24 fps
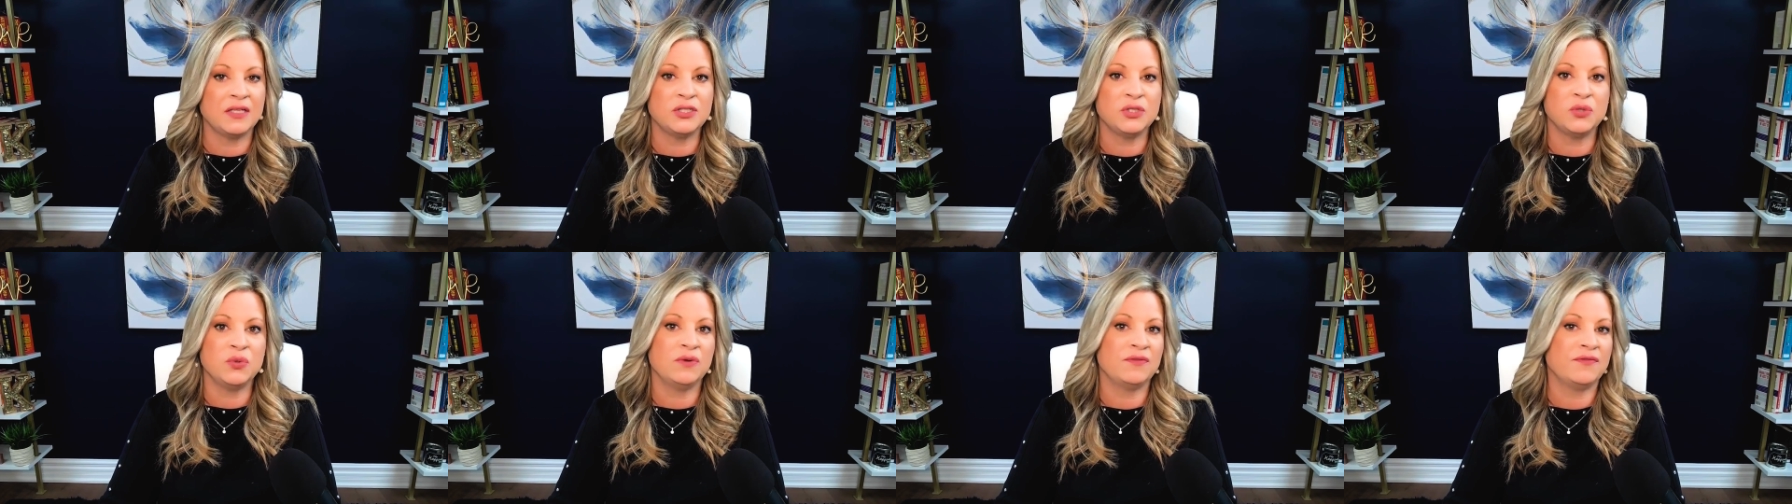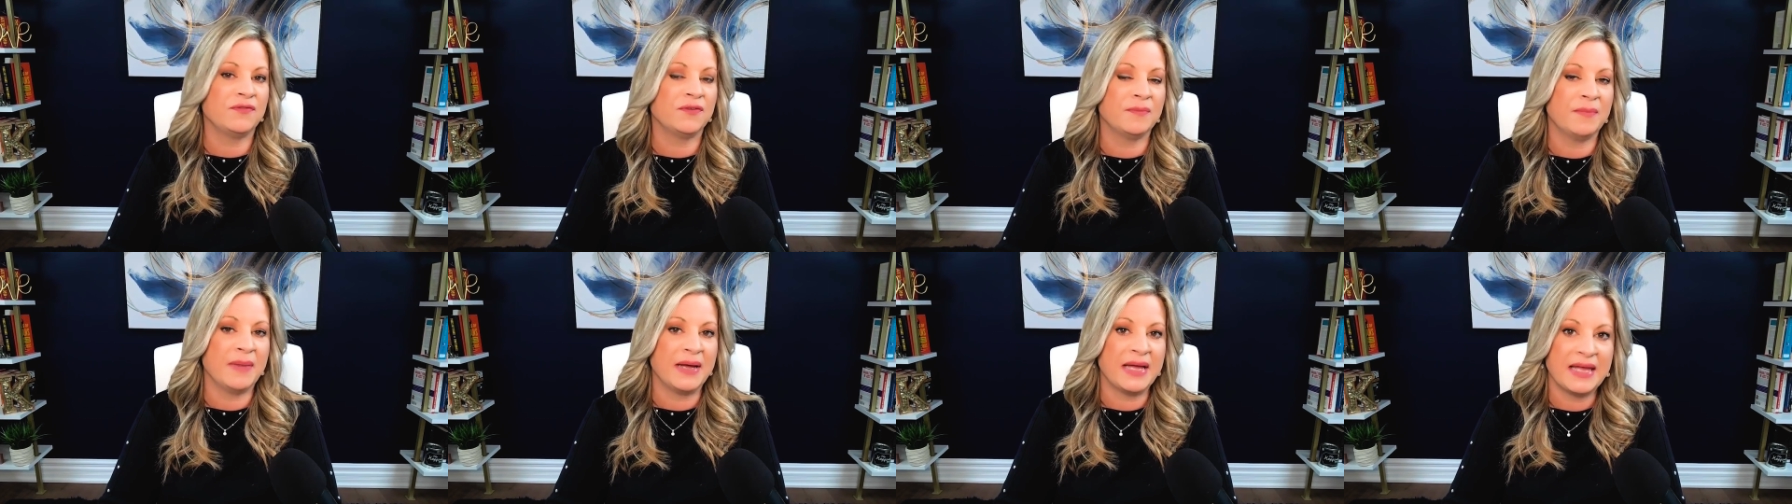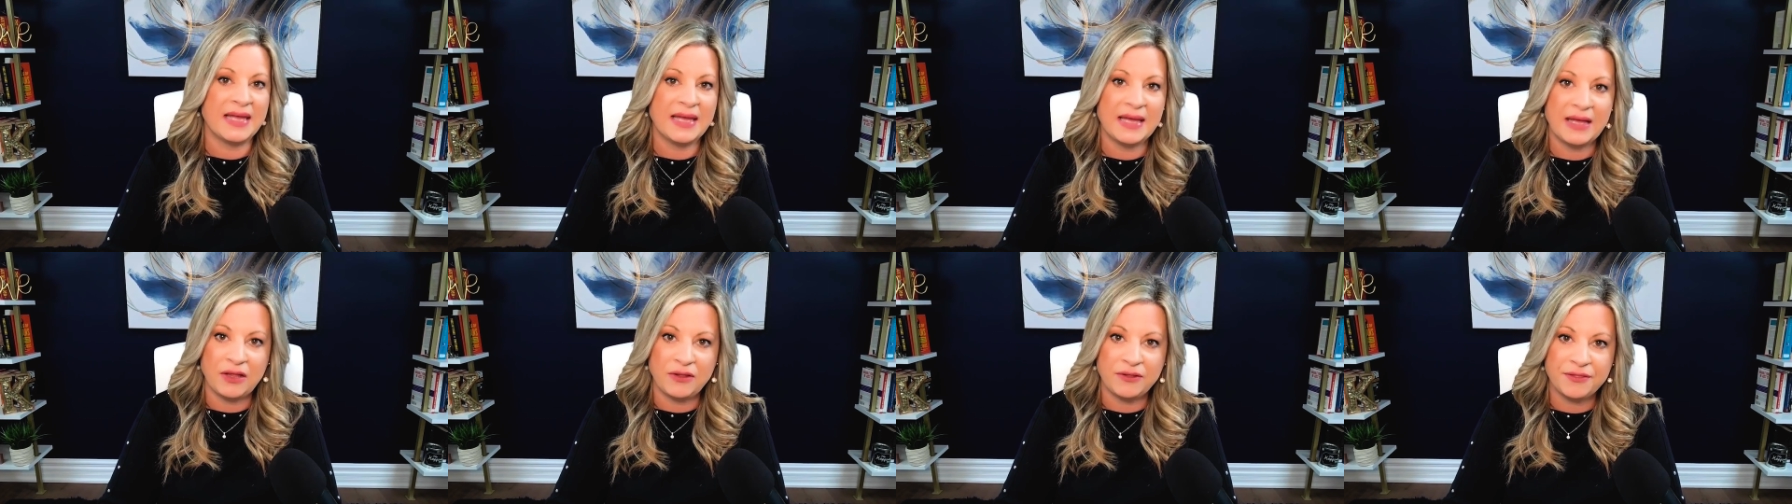I'll do it for my
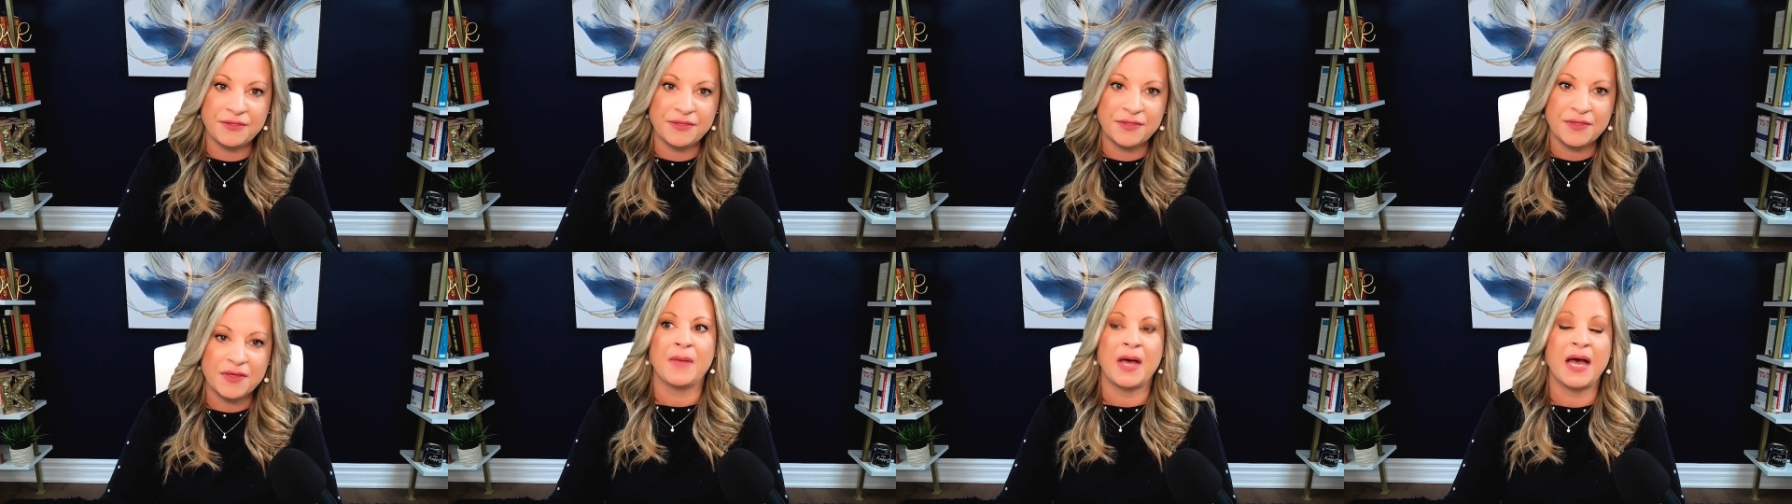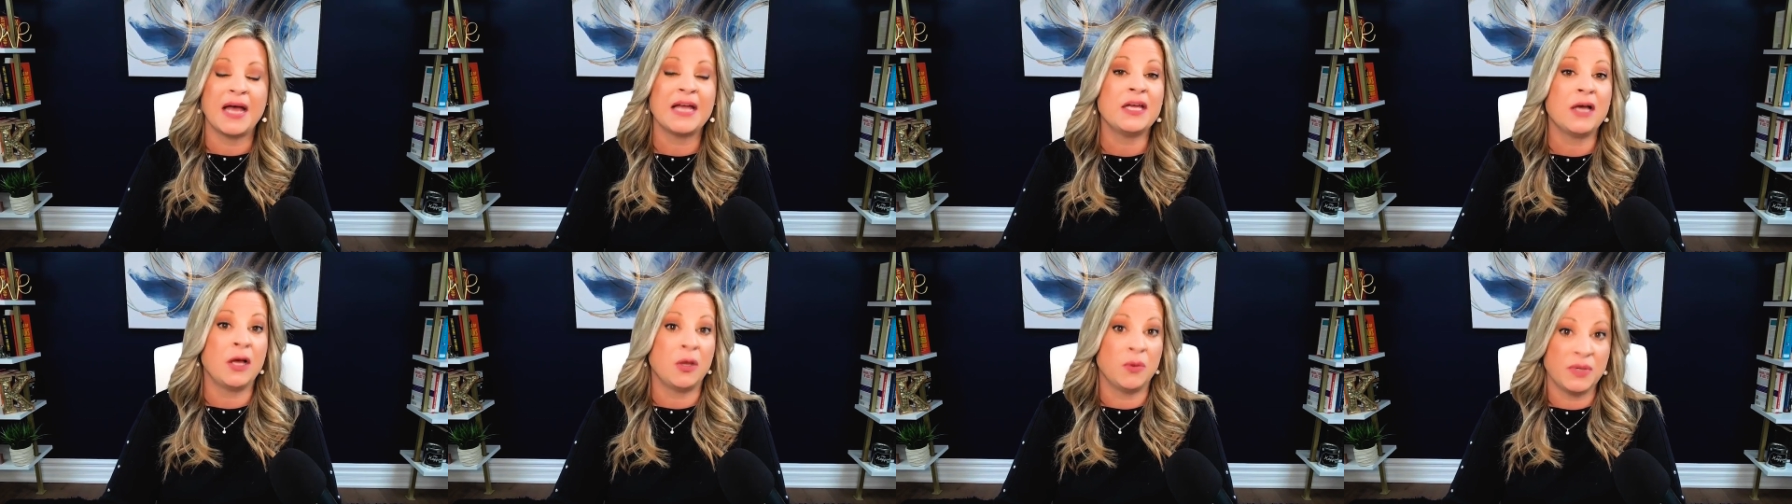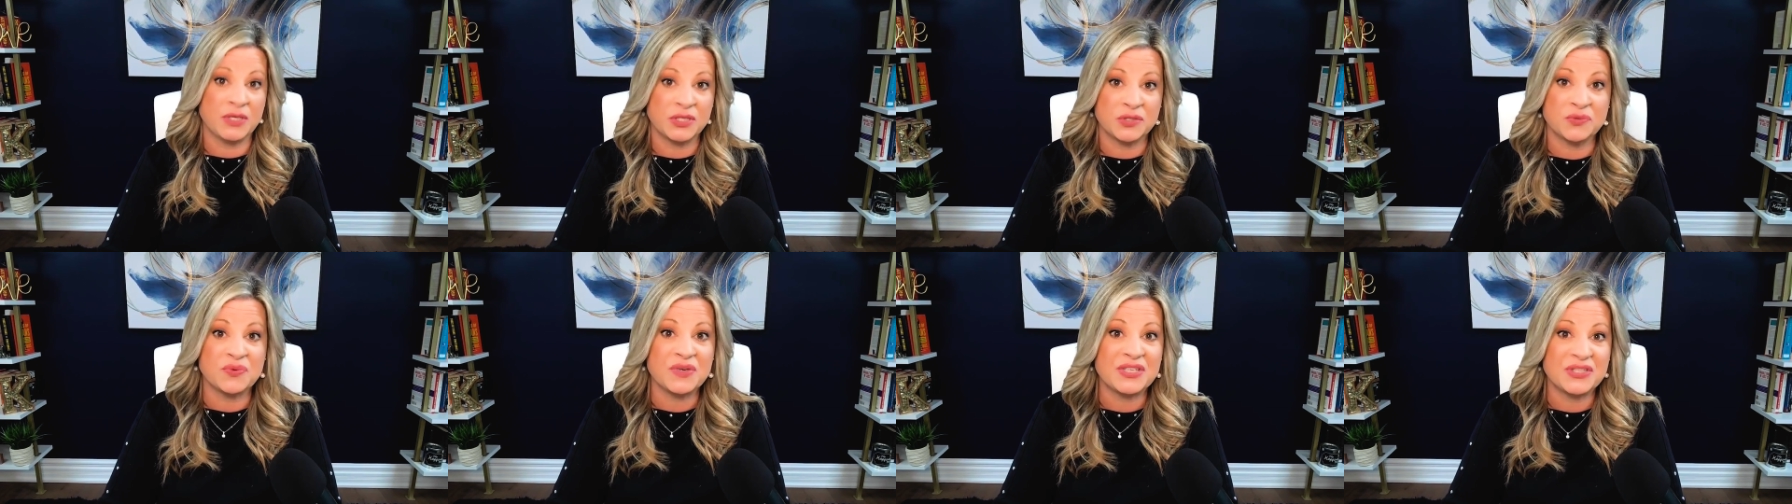health. I
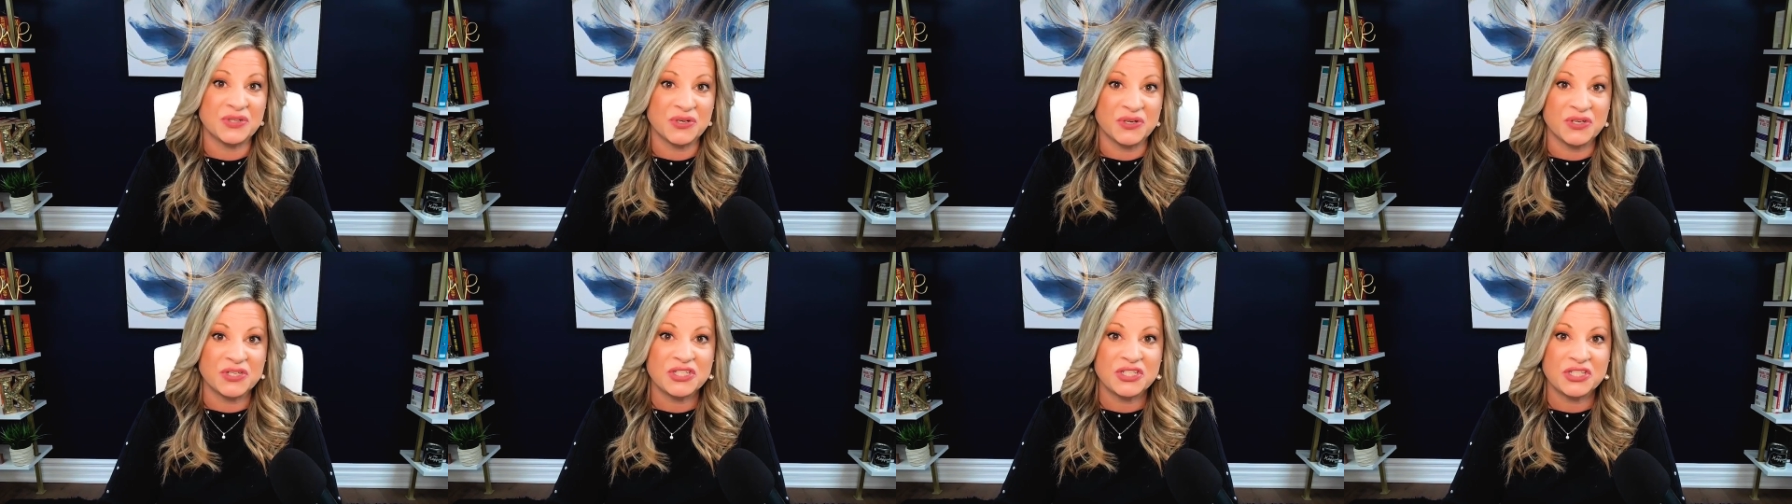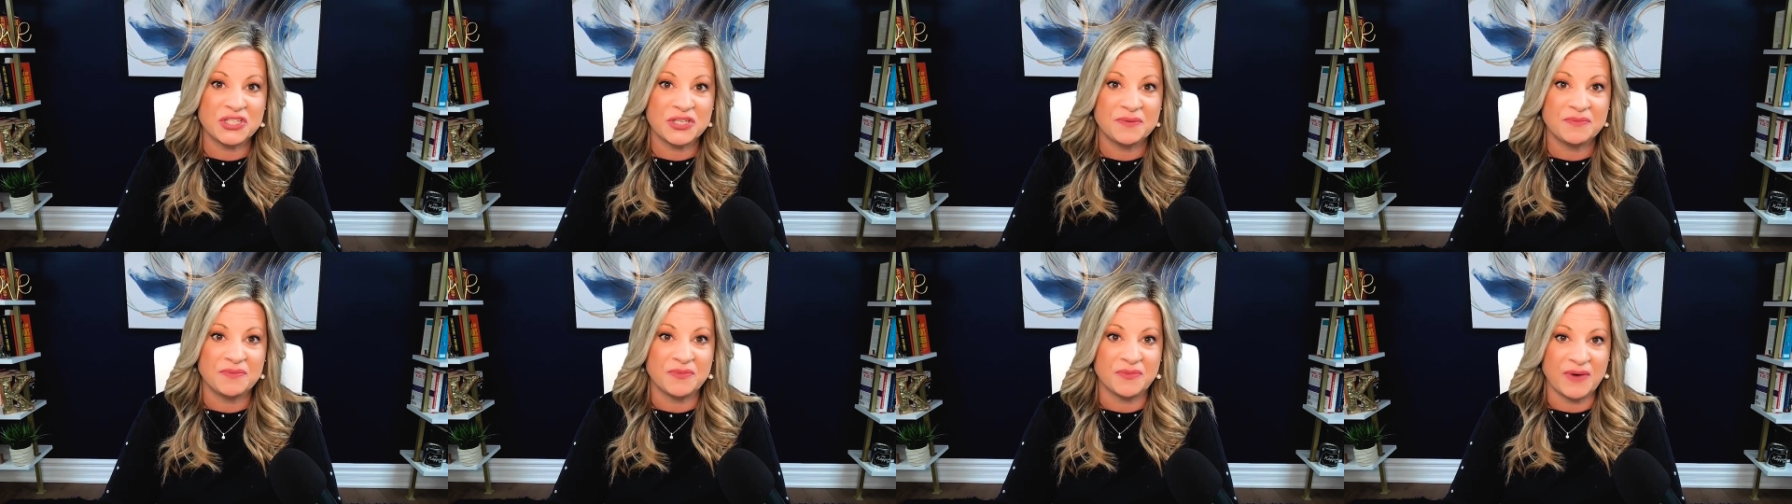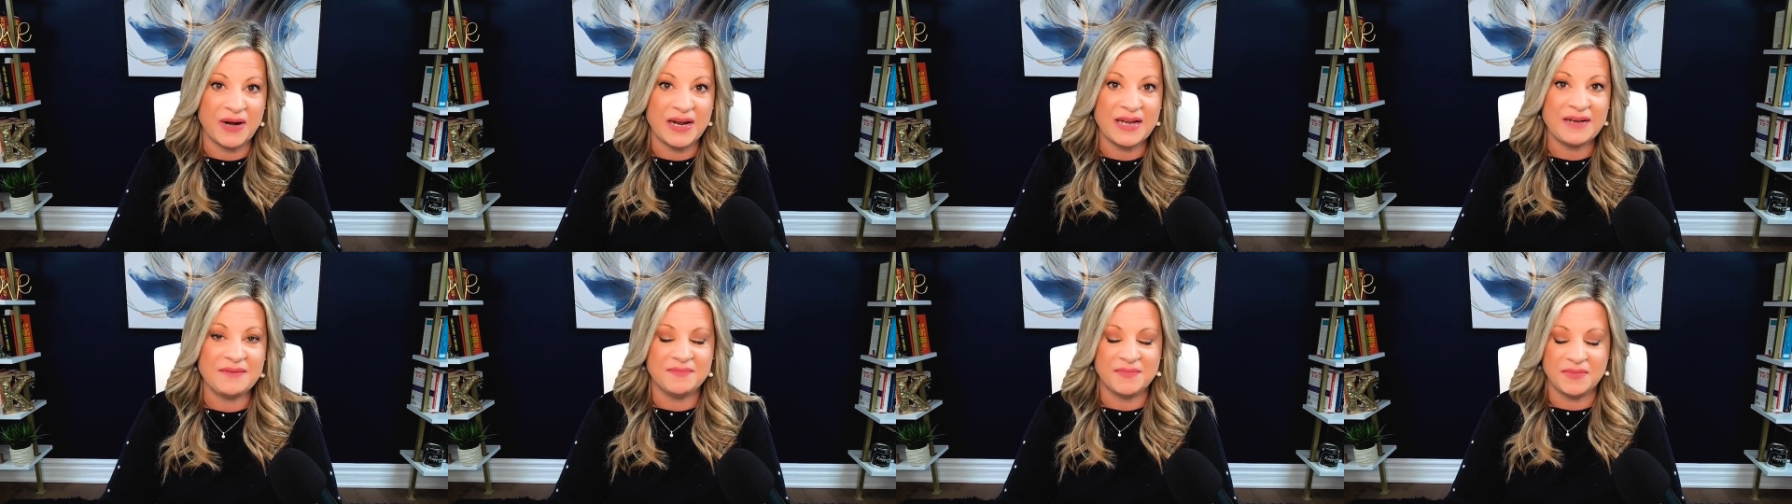always research,
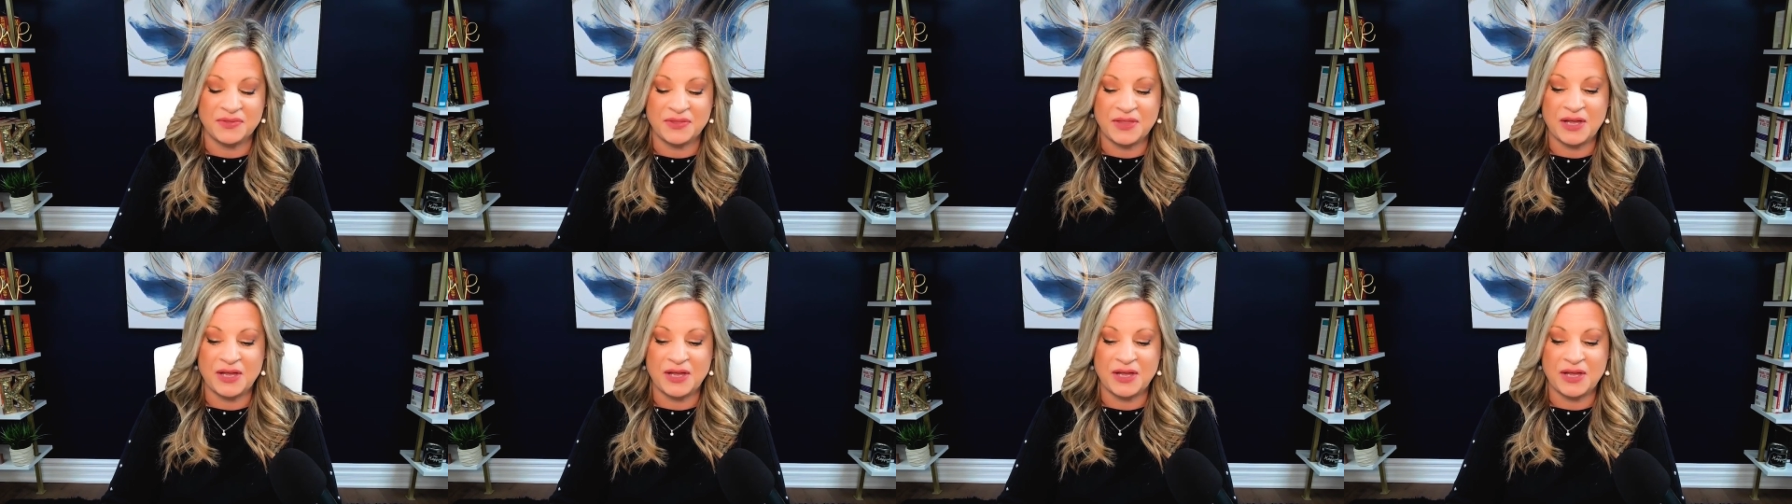right?